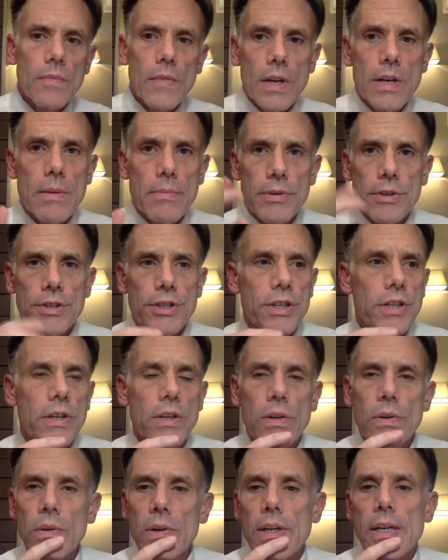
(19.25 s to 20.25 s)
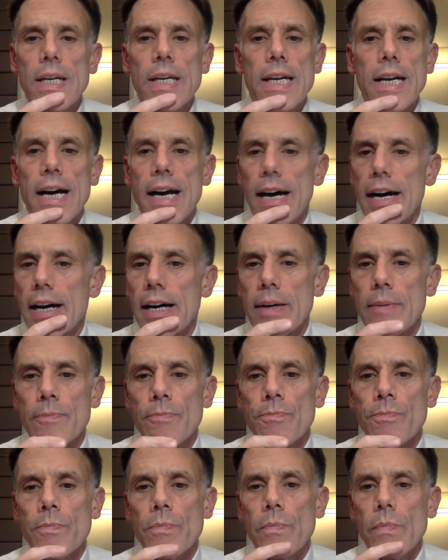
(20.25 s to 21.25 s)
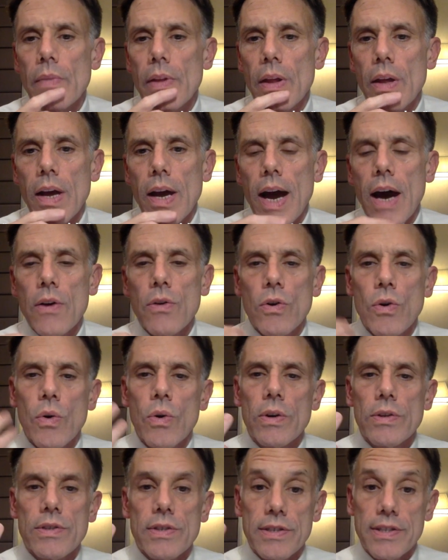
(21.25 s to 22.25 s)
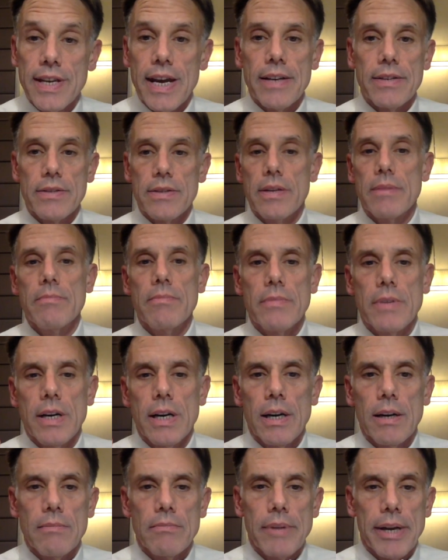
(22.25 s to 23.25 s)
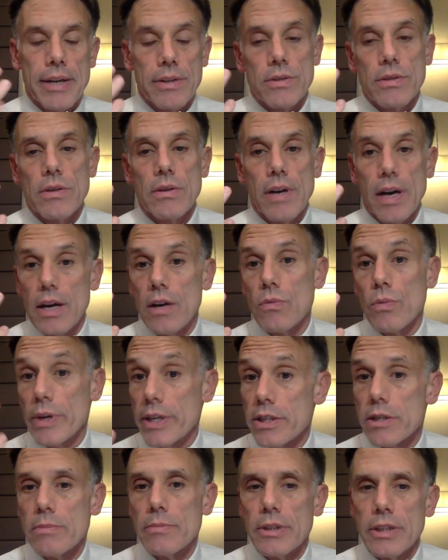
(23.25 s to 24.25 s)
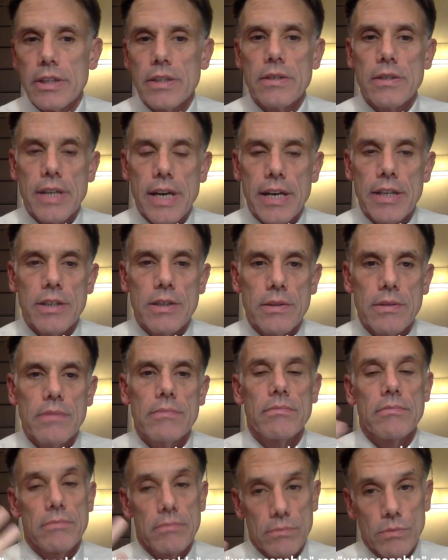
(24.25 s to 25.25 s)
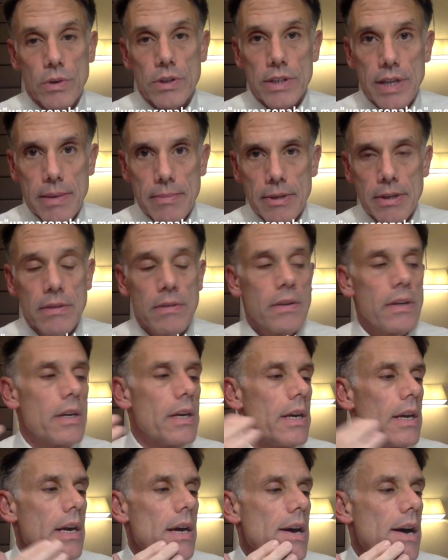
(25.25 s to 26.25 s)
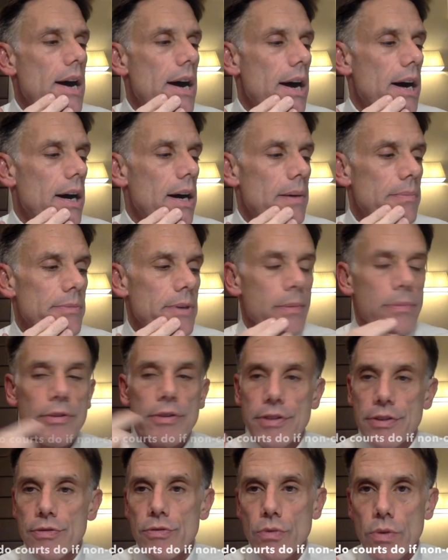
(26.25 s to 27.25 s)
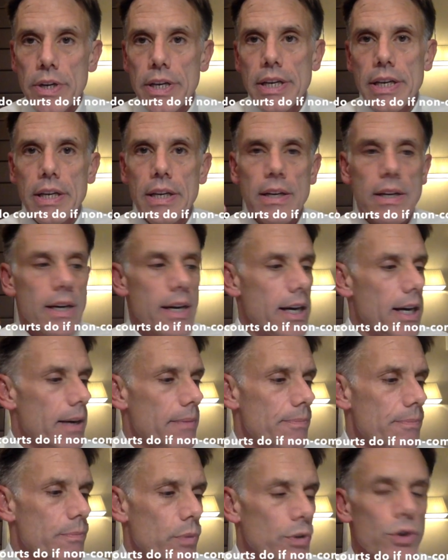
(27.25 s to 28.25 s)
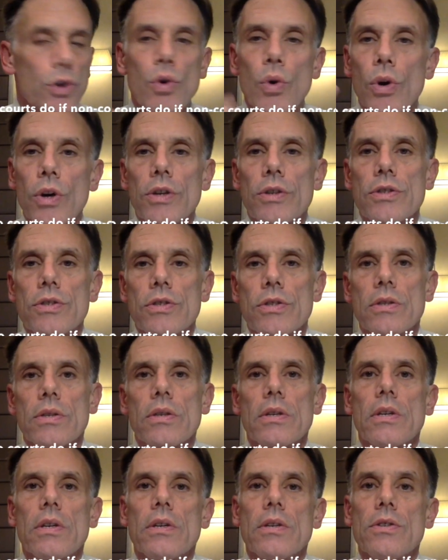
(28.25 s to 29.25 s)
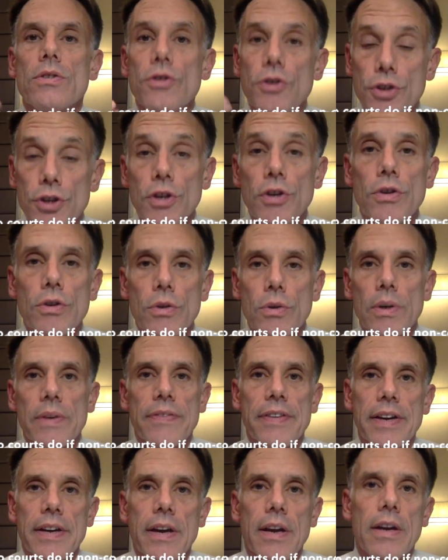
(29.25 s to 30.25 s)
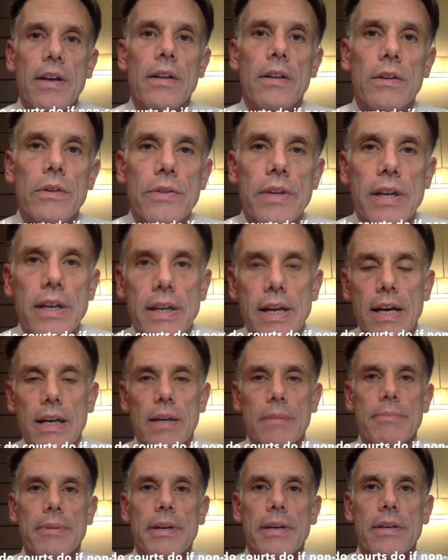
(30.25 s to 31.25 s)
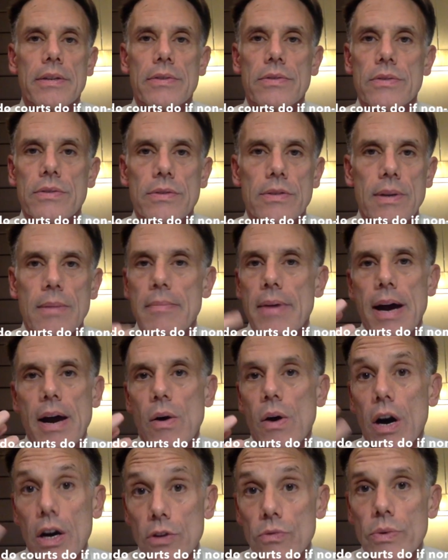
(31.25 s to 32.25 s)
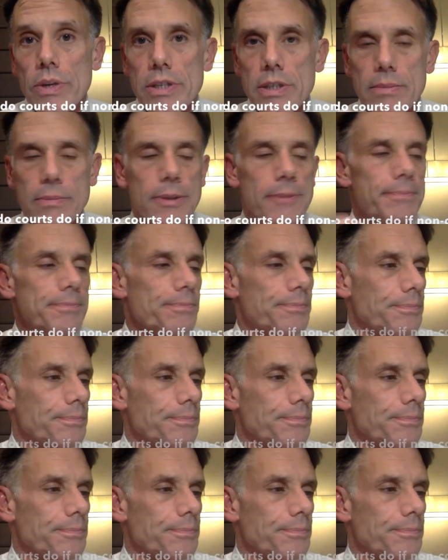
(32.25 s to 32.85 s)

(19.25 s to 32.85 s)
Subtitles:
Number two, how do courts assess them? Answer on a reasonableness test. What does that mean? Number three, what do courts do if they conclude that a non-compete is somehow unreasonable?